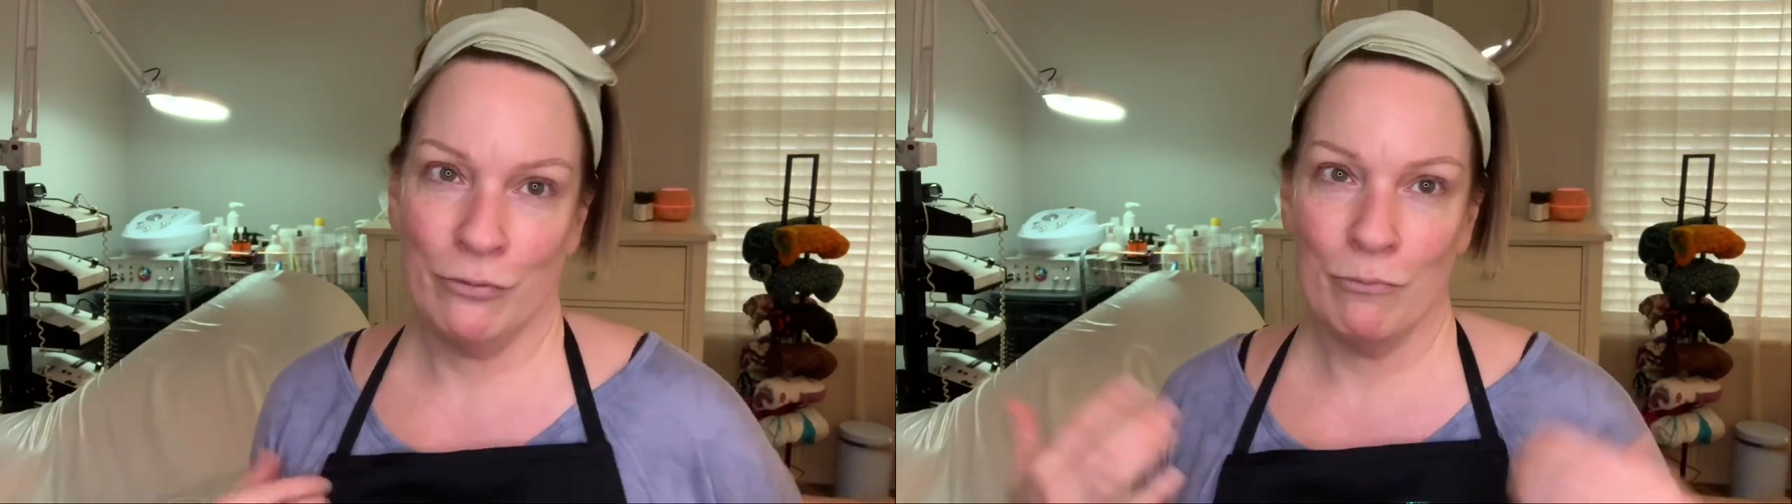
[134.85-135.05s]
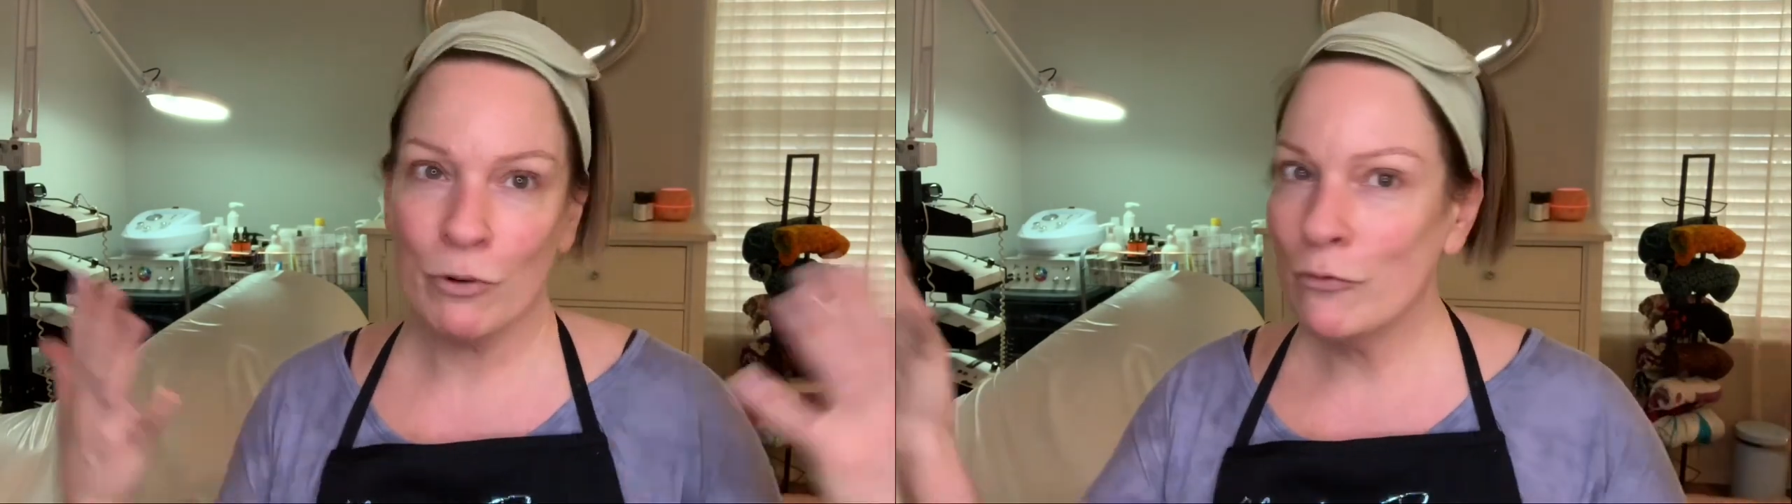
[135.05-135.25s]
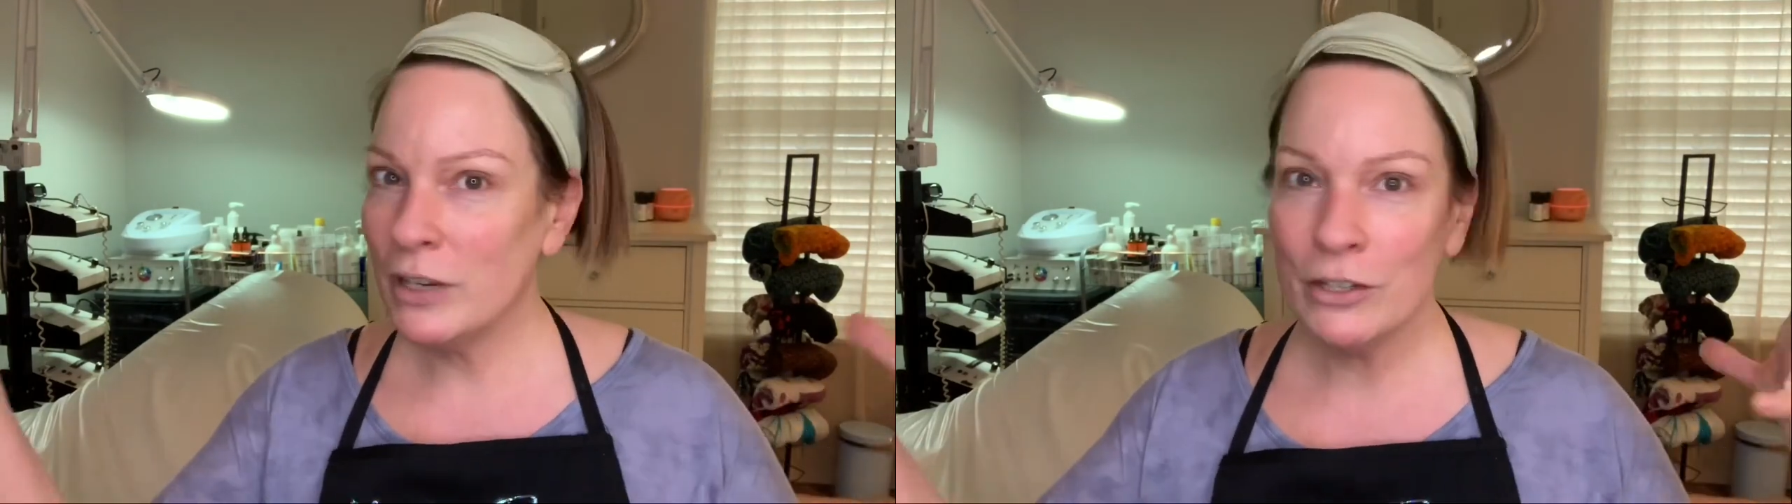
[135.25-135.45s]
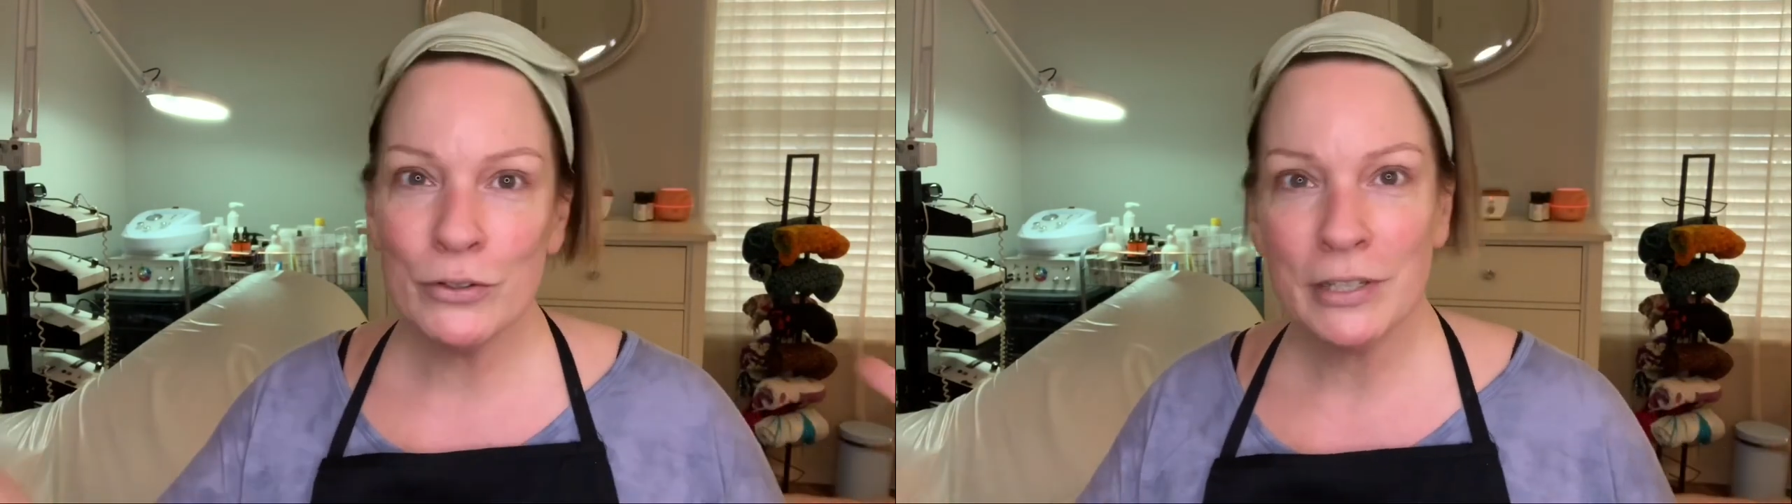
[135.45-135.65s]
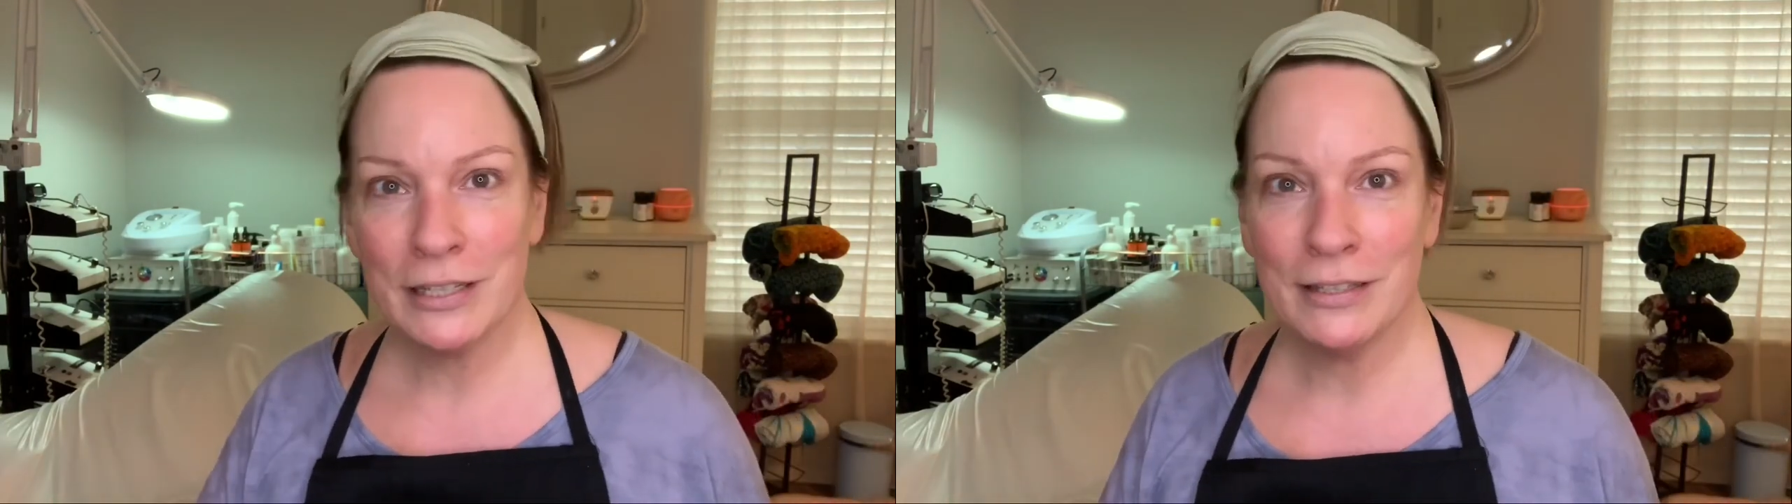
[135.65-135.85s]
for more
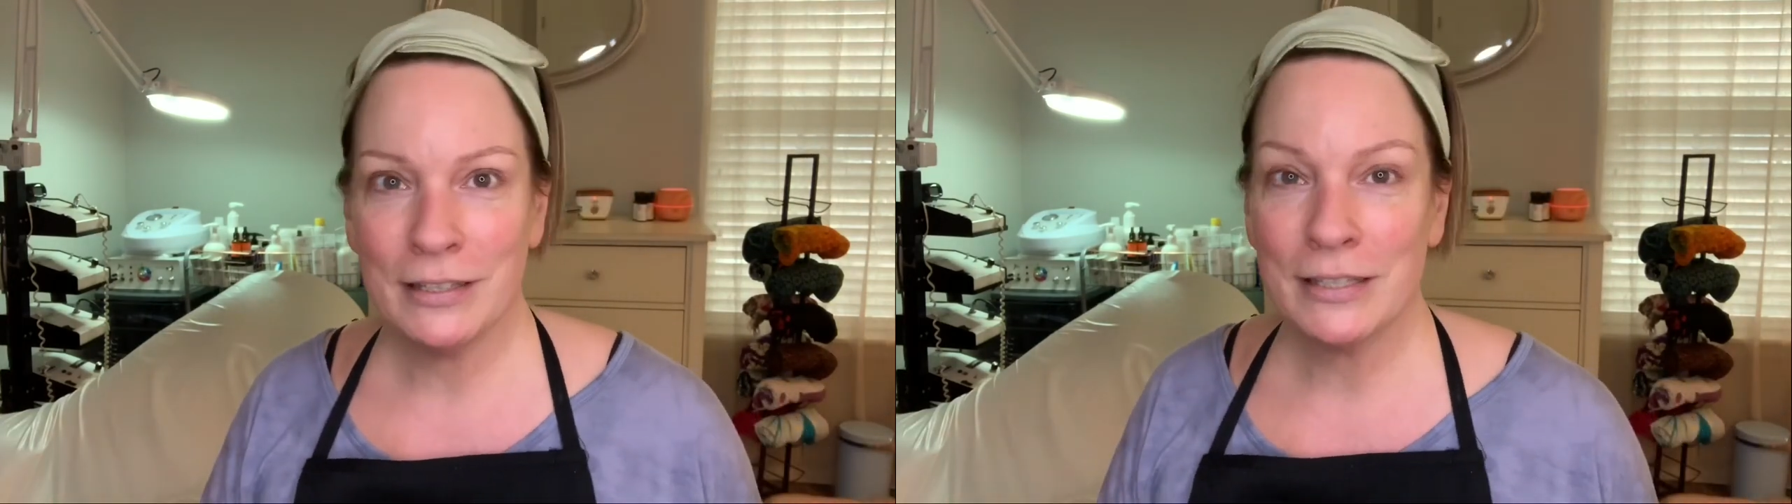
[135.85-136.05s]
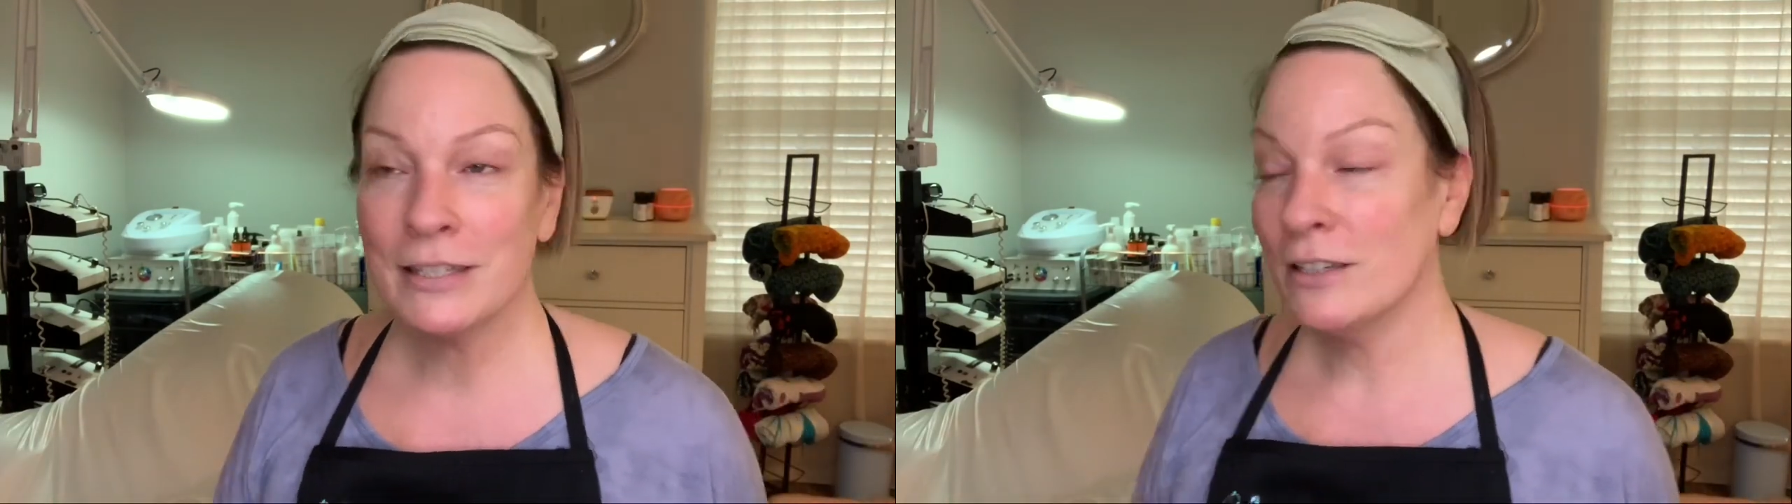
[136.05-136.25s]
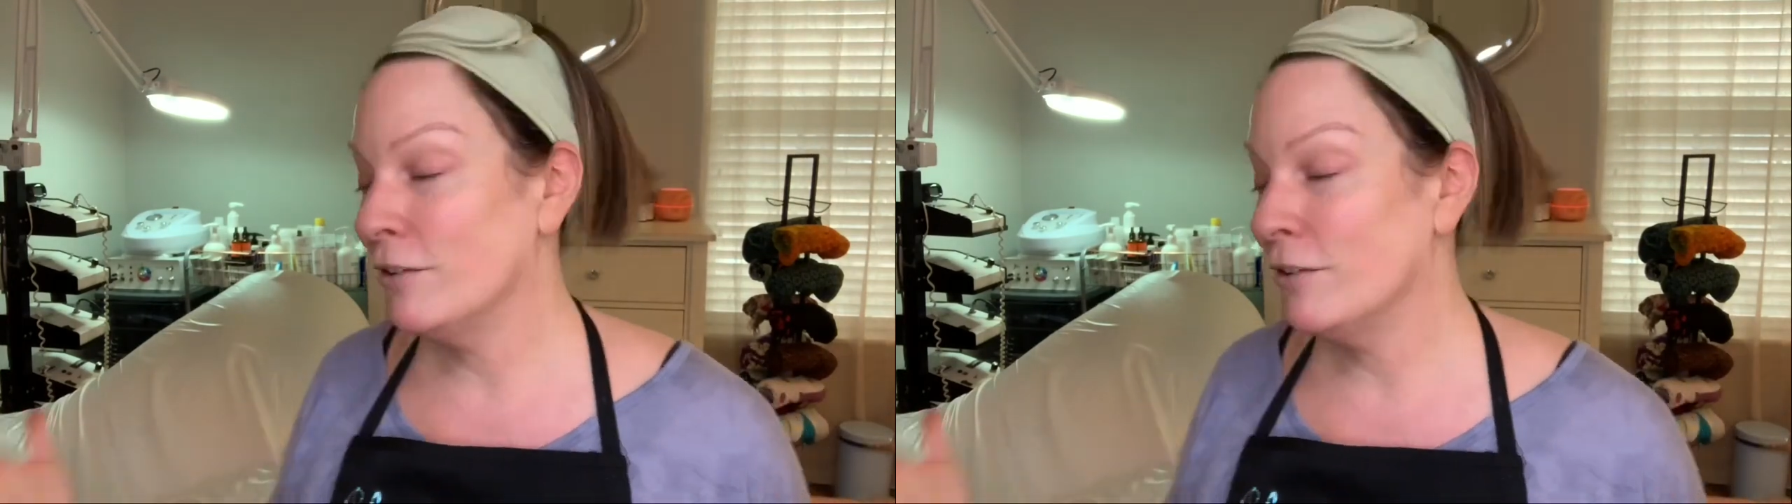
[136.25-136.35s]
videos like this.